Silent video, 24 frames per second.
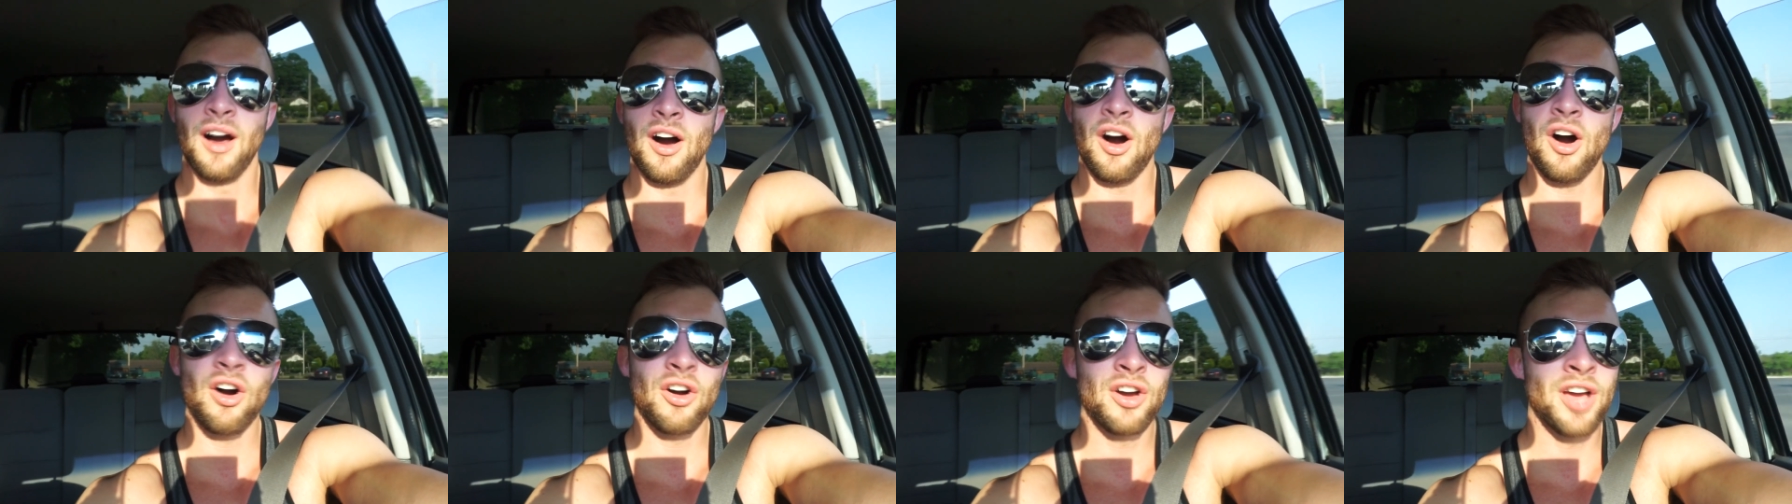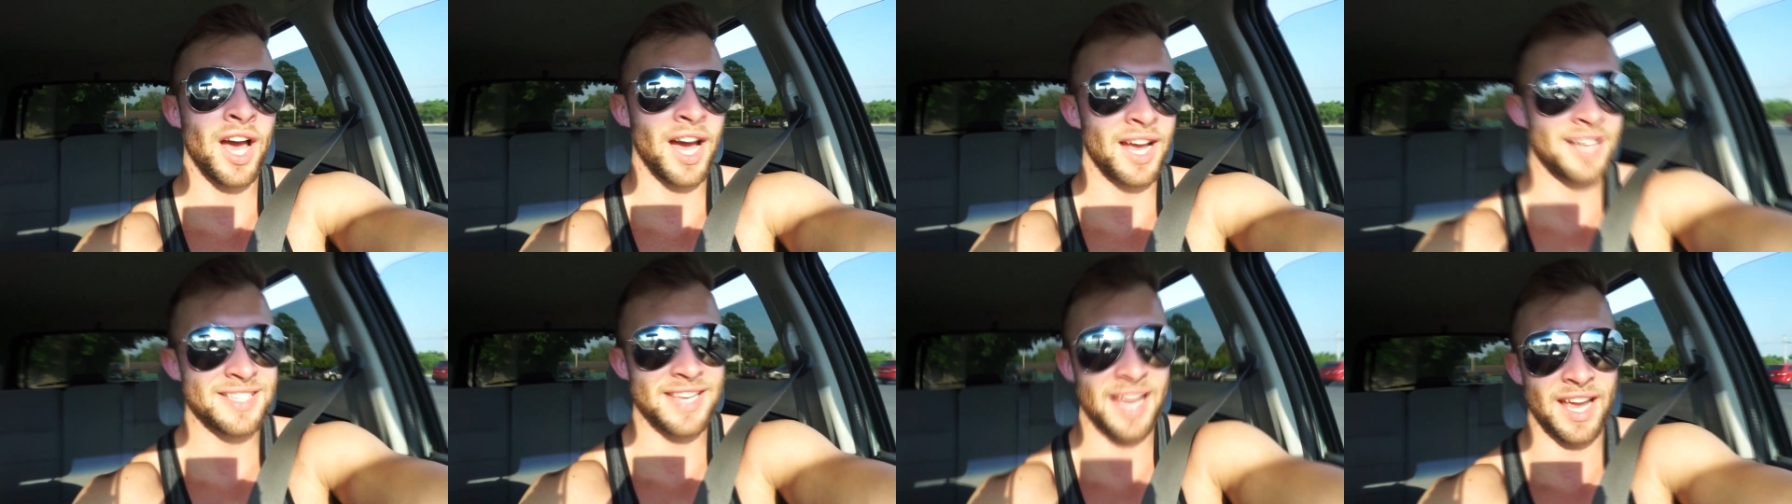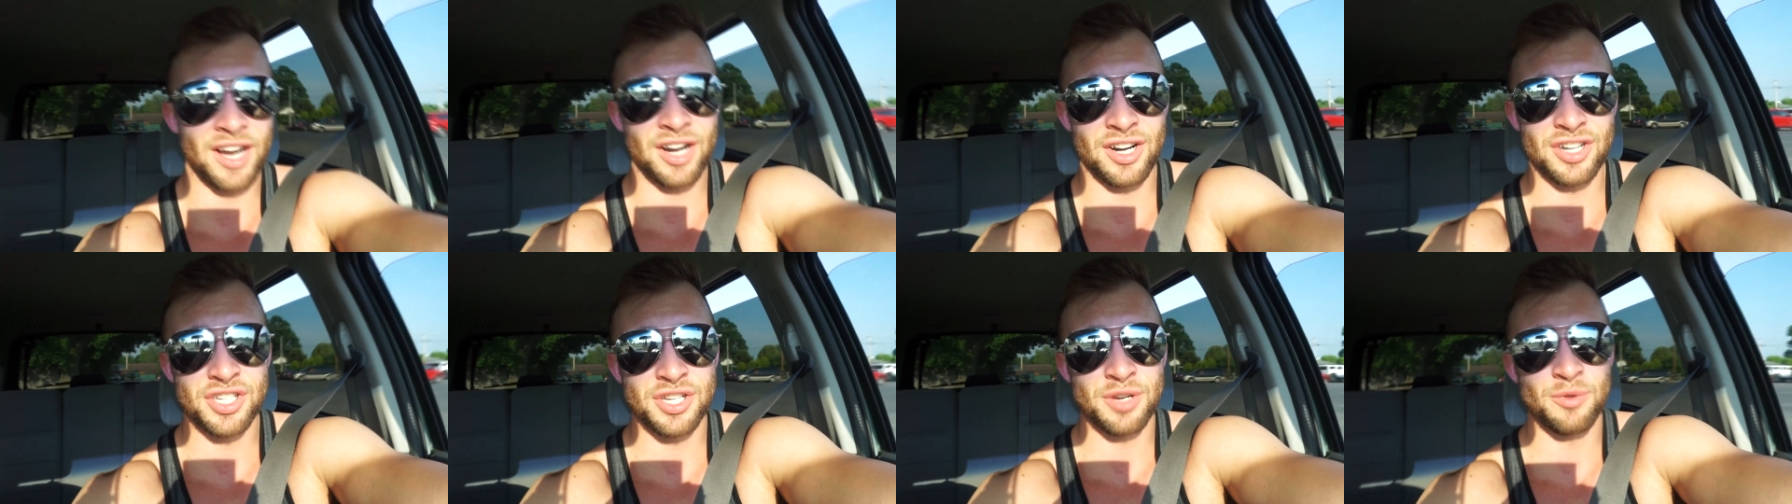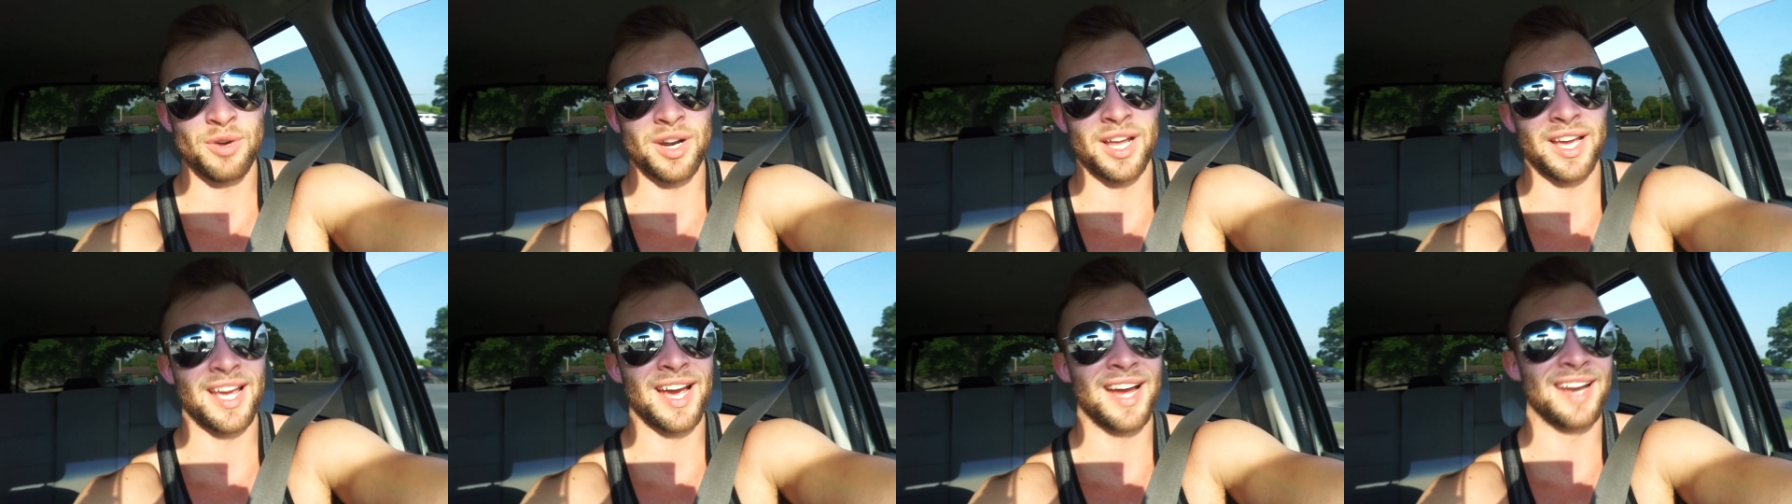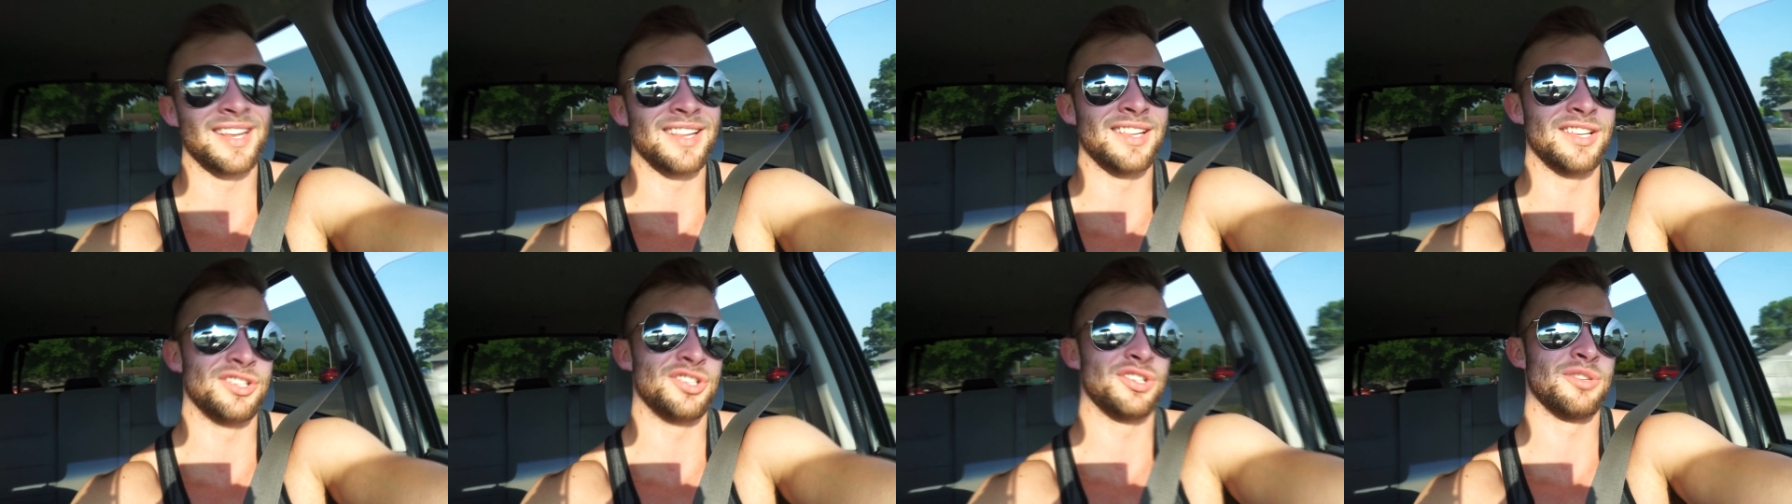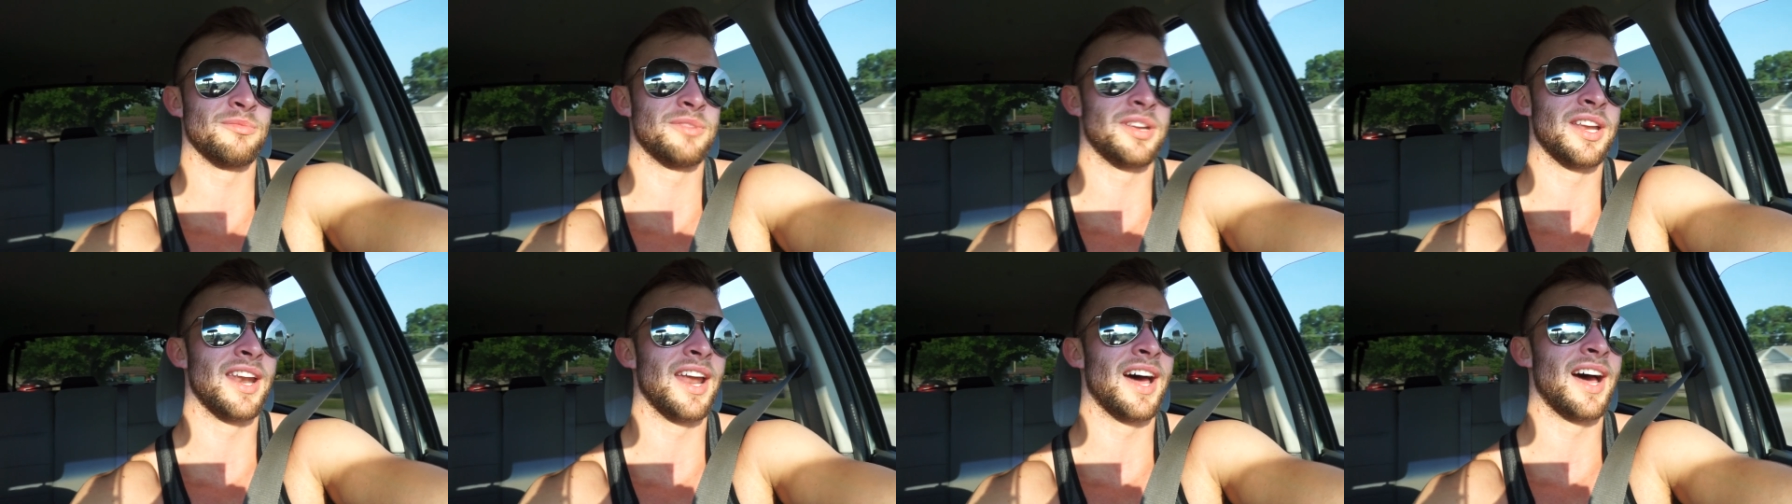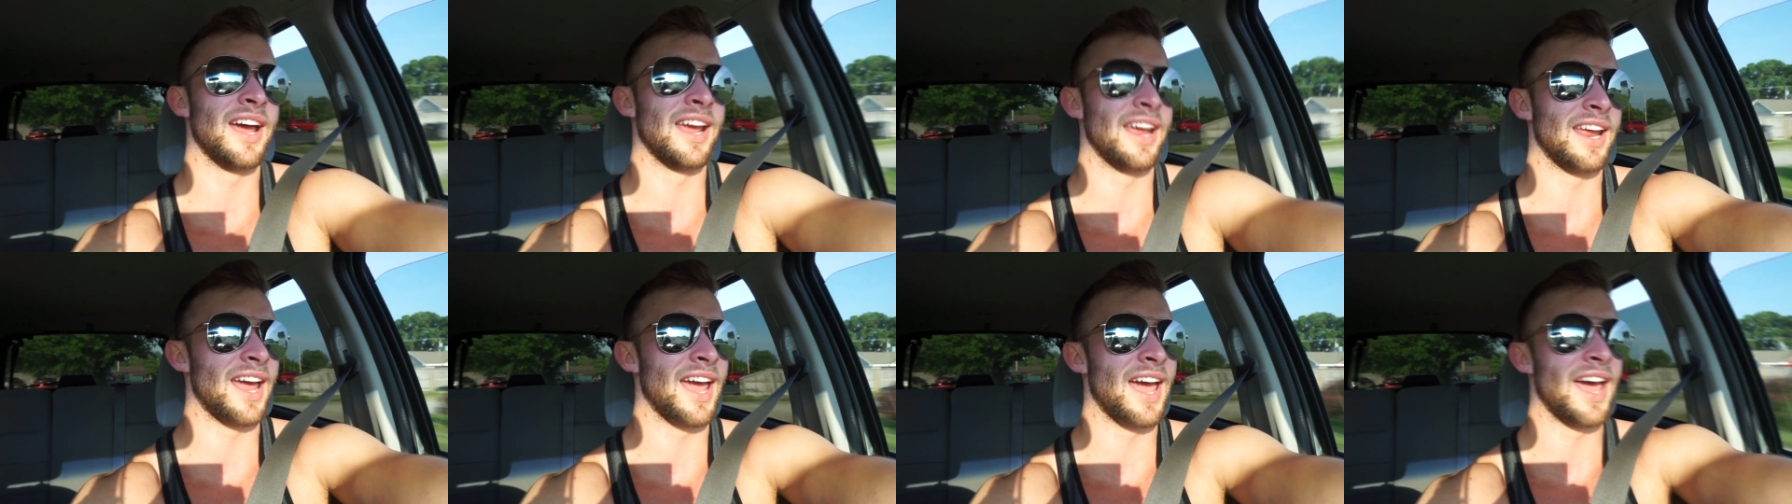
all kinds of energy when I got to the gym tonight,